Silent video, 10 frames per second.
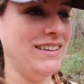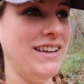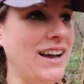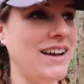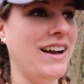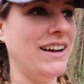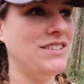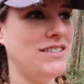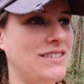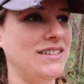yeah,
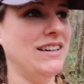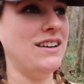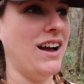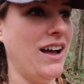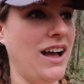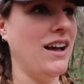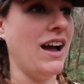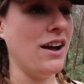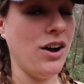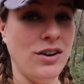
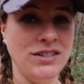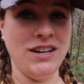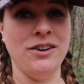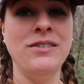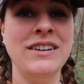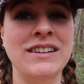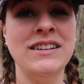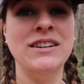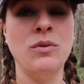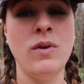I also
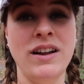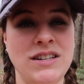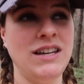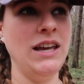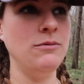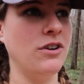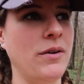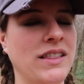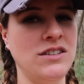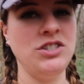want to keep
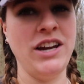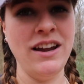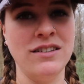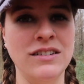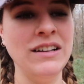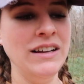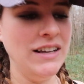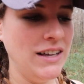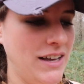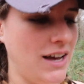growing this channel.
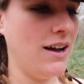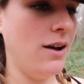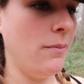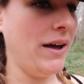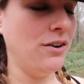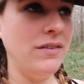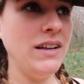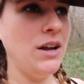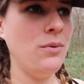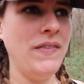I don't
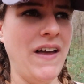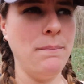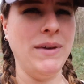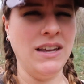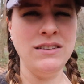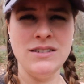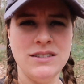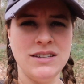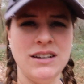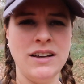really know what that
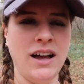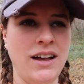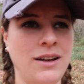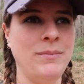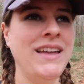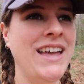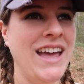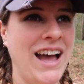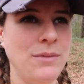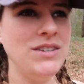means. I'm
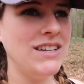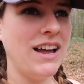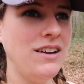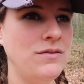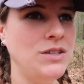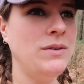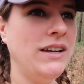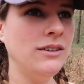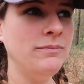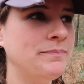just kind of
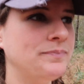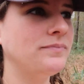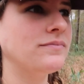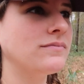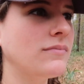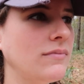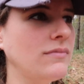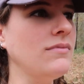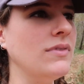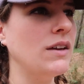doing
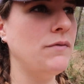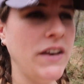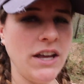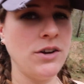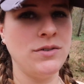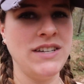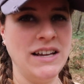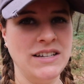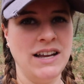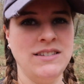videos
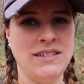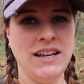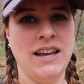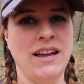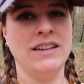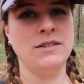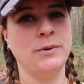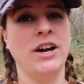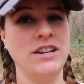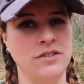as I see
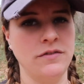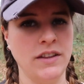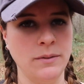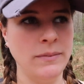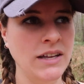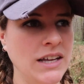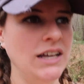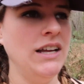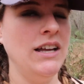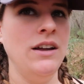inspiration for them,
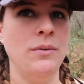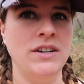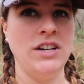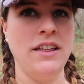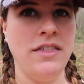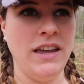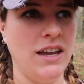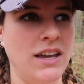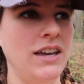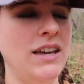which I
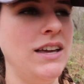think